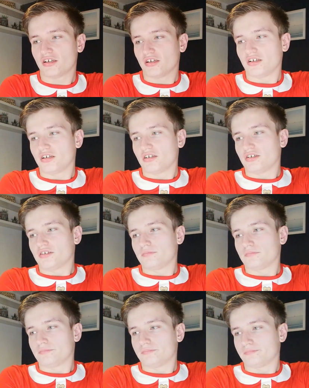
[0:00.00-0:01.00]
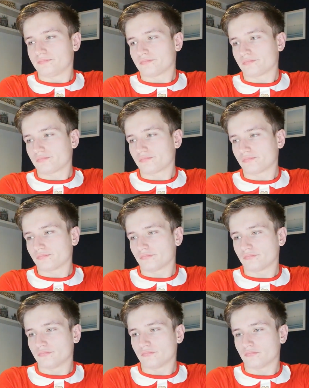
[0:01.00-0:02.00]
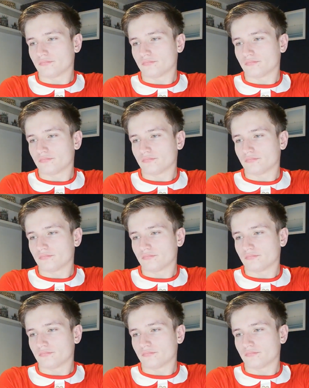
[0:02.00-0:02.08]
Nobody speaks.